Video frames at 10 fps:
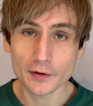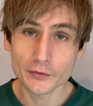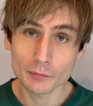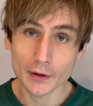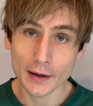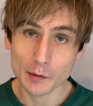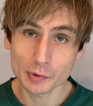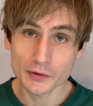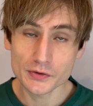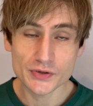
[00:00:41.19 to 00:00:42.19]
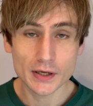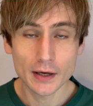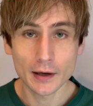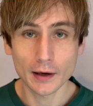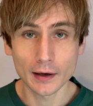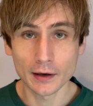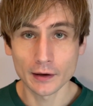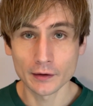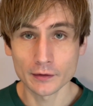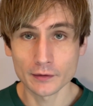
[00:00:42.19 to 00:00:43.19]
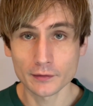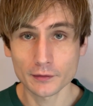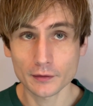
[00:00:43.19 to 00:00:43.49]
if something happens and